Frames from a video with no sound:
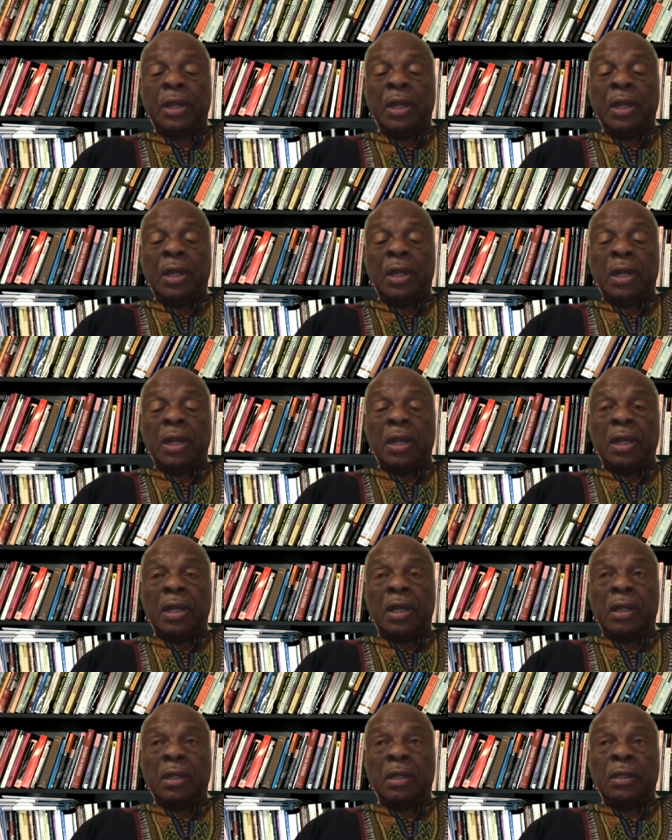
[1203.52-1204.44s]
uh,
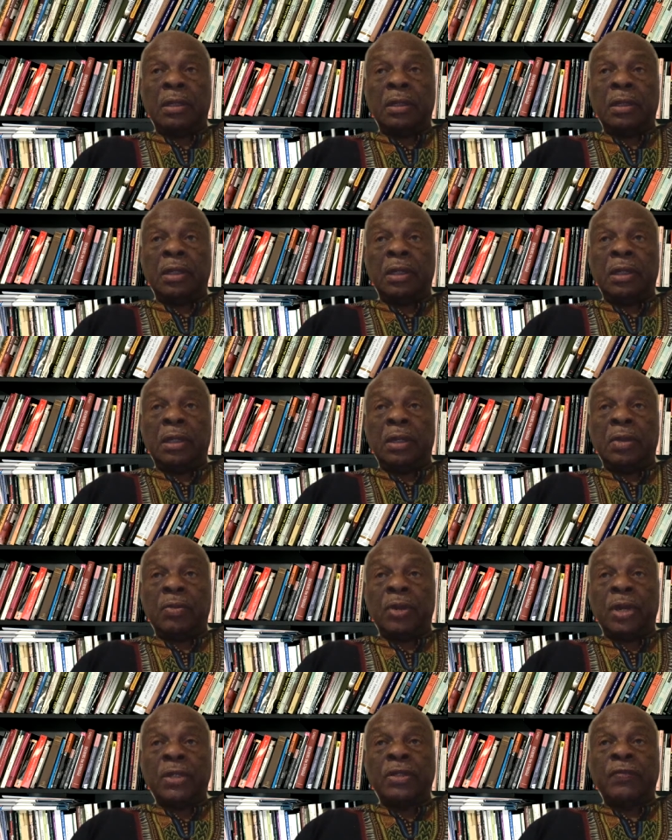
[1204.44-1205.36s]
the
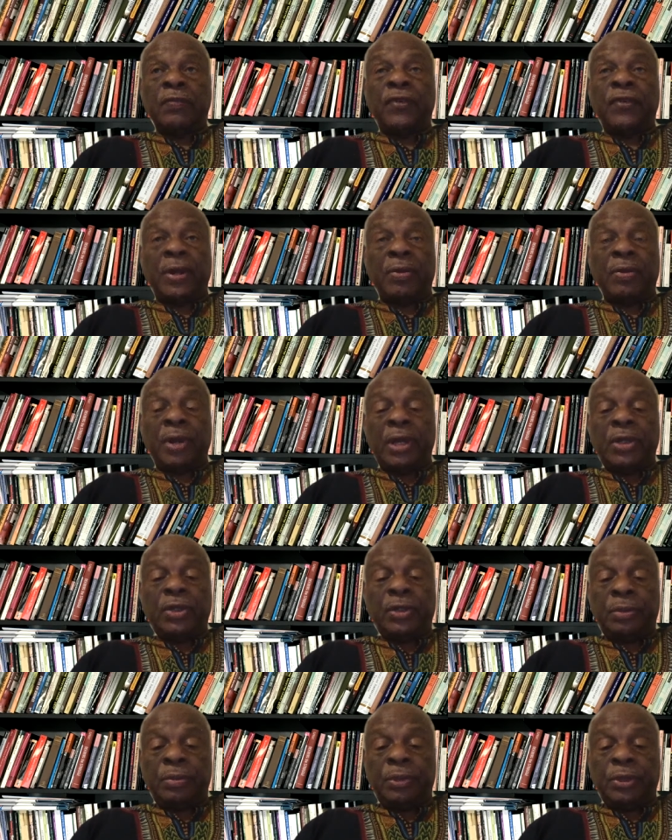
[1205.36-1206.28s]
Russian Federation,
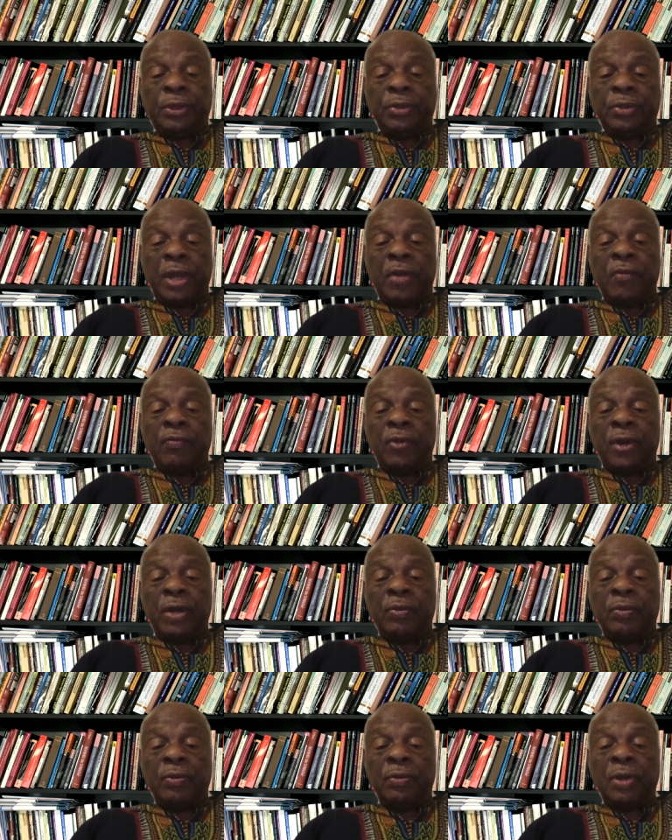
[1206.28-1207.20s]
but you have one
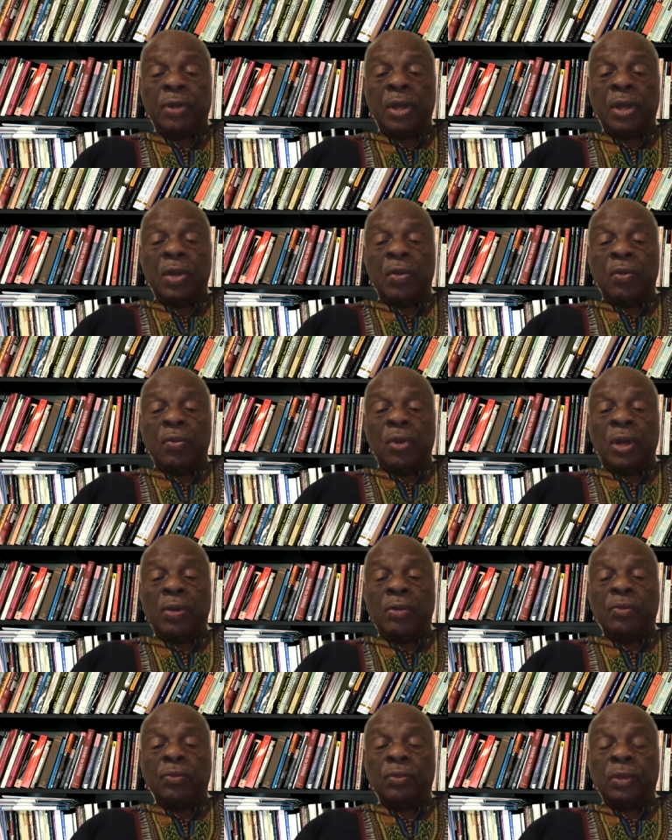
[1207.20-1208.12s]

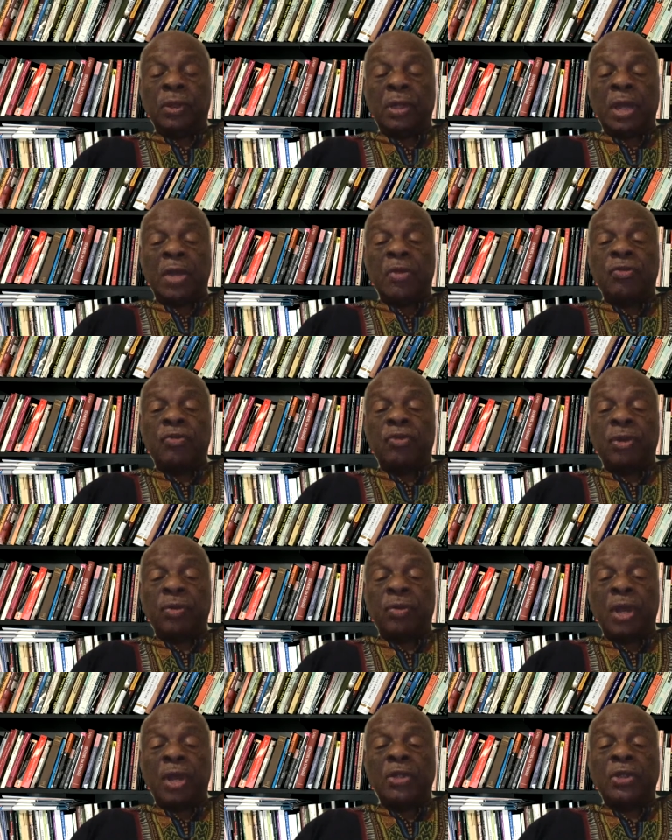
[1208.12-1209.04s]
country,
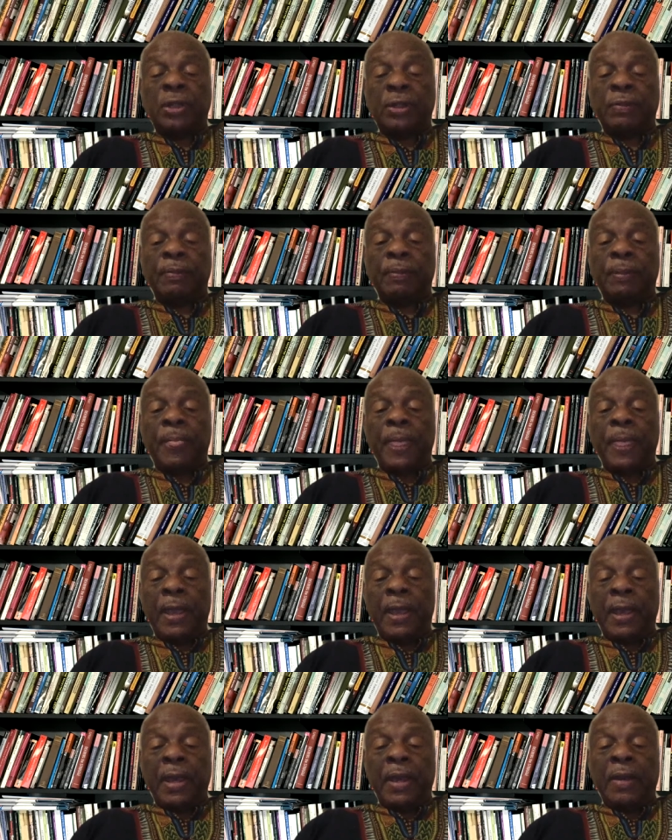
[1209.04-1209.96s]
Russia.
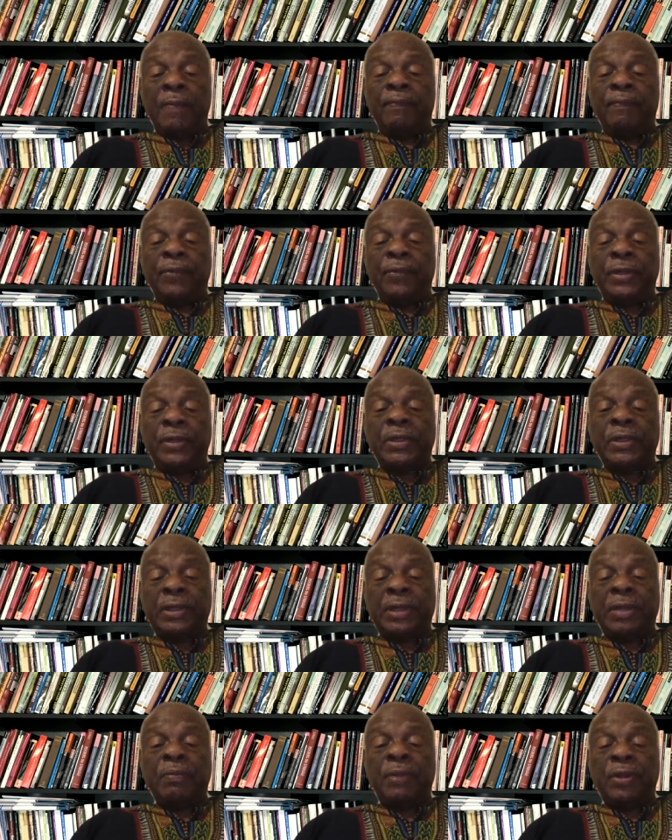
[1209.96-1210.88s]
Can
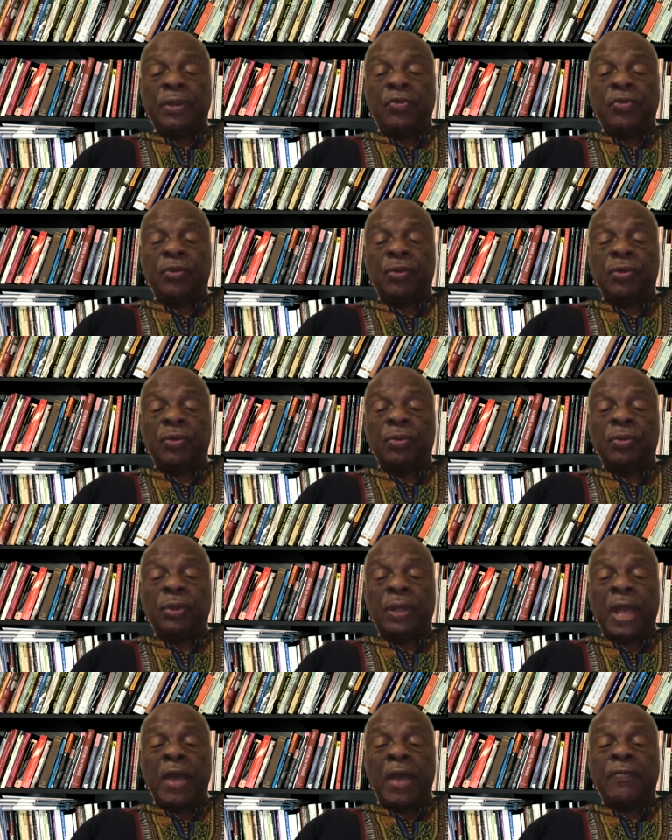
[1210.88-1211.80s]
be true with
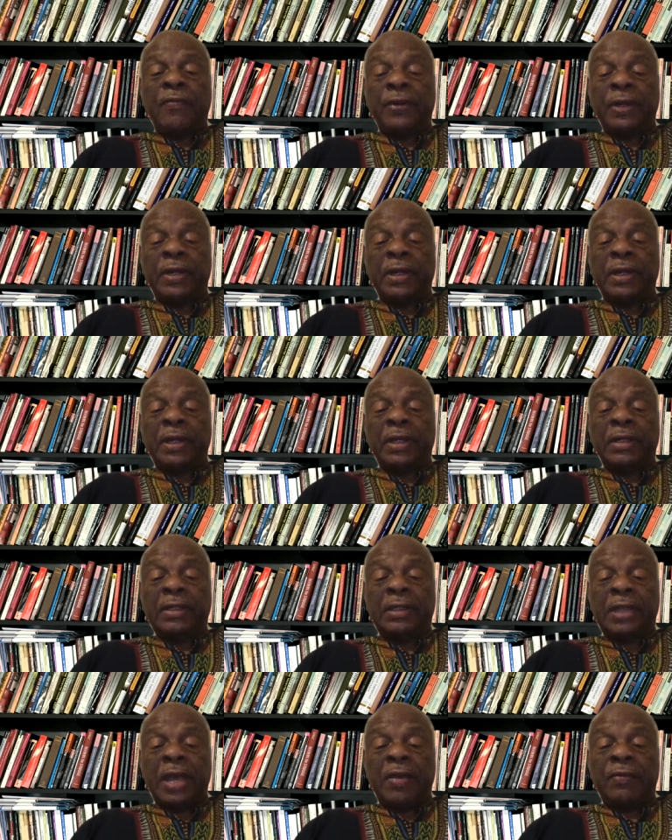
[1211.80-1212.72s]
Africa itself.
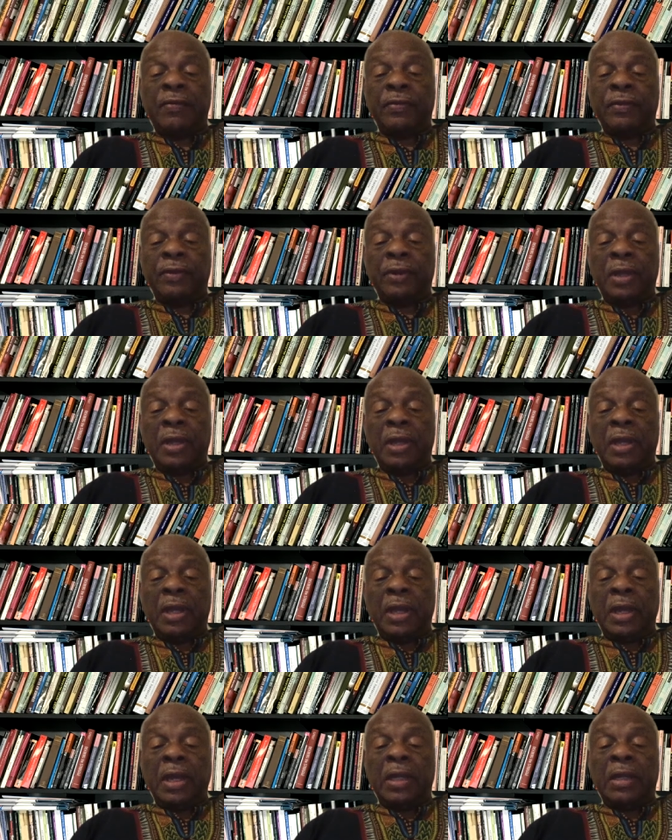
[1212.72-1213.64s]

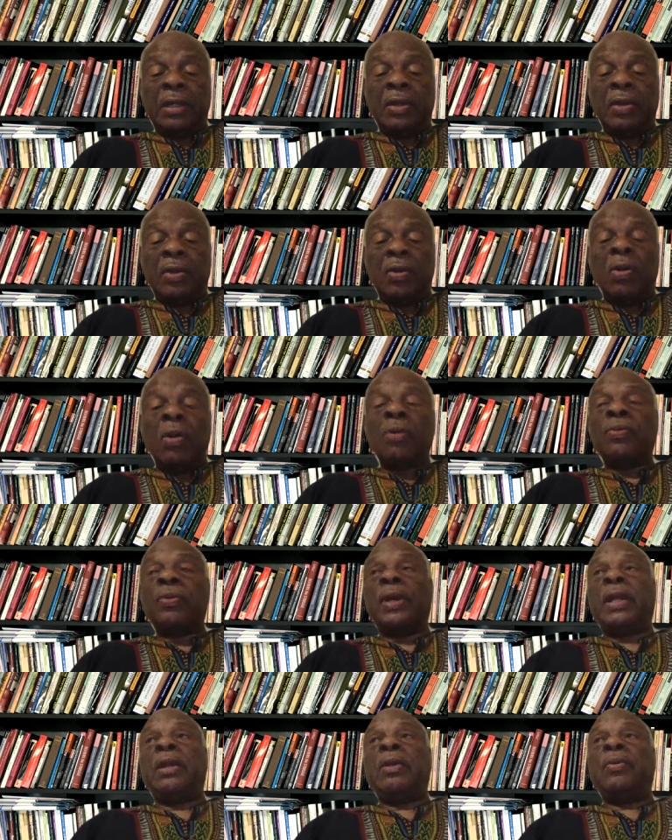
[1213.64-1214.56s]
And already
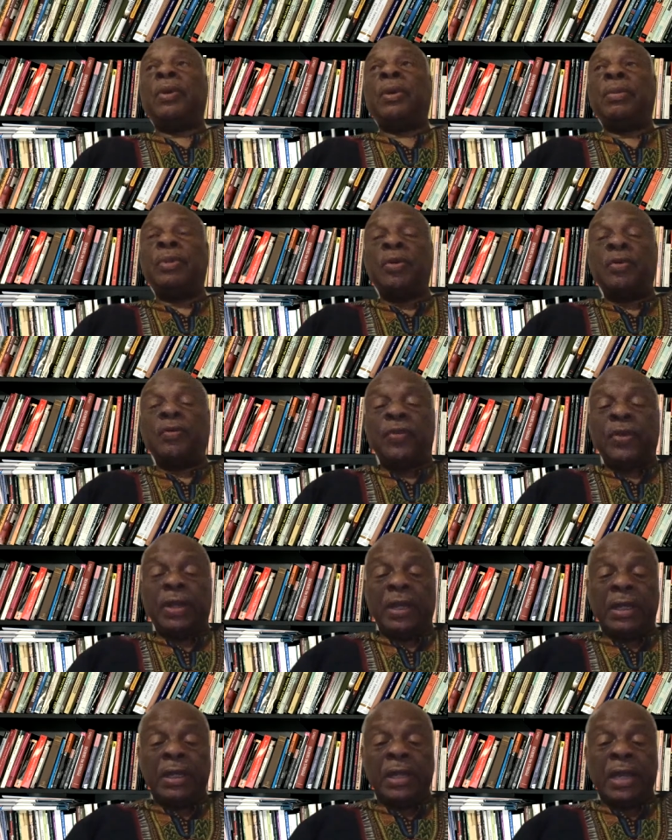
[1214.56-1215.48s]
we're moving in
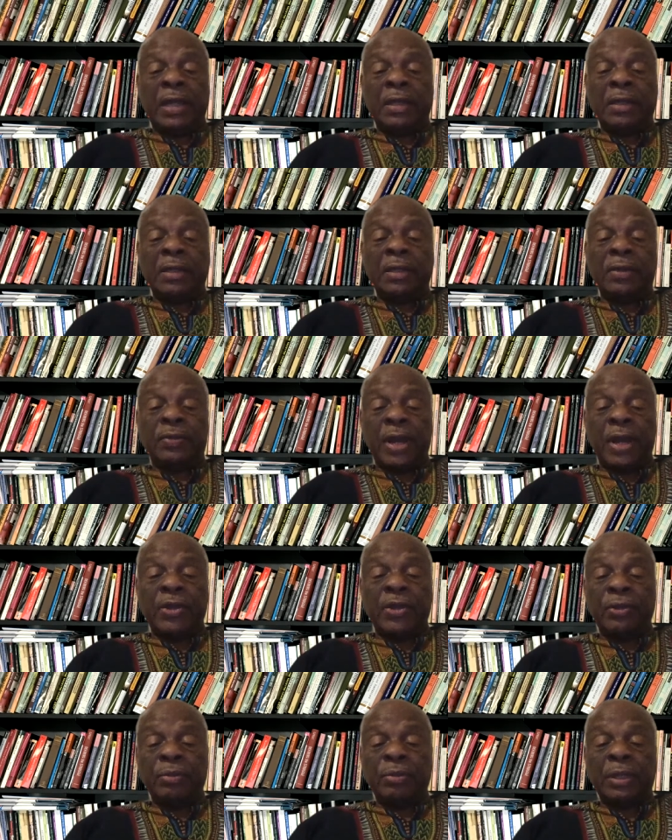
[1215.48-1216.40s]
that direction,
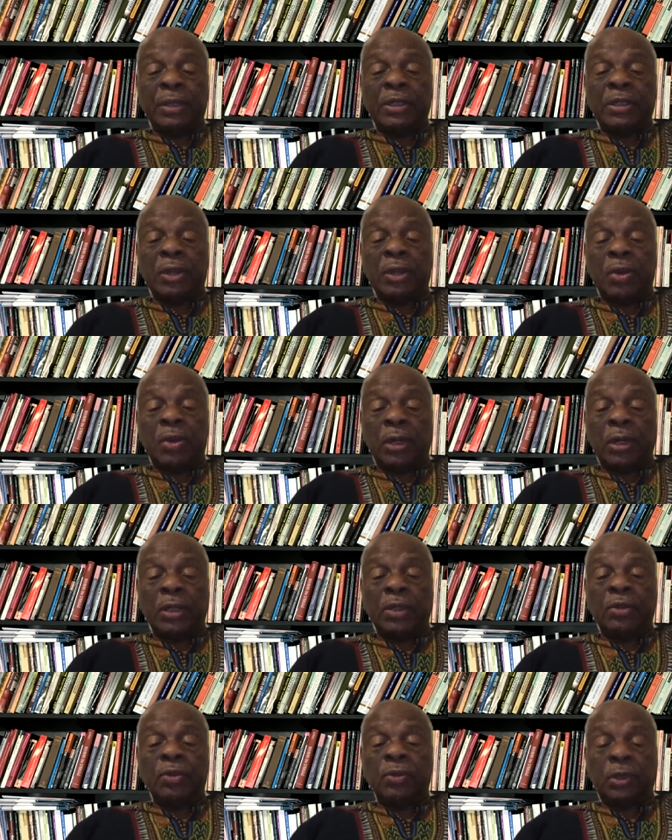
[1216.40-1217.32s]
but slowly, too
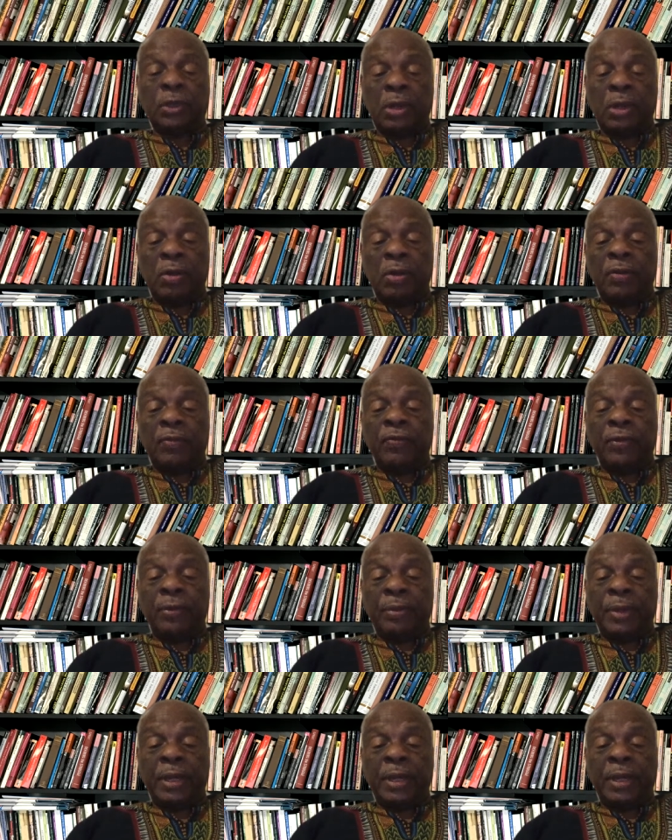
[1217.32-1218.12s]
slowly for me.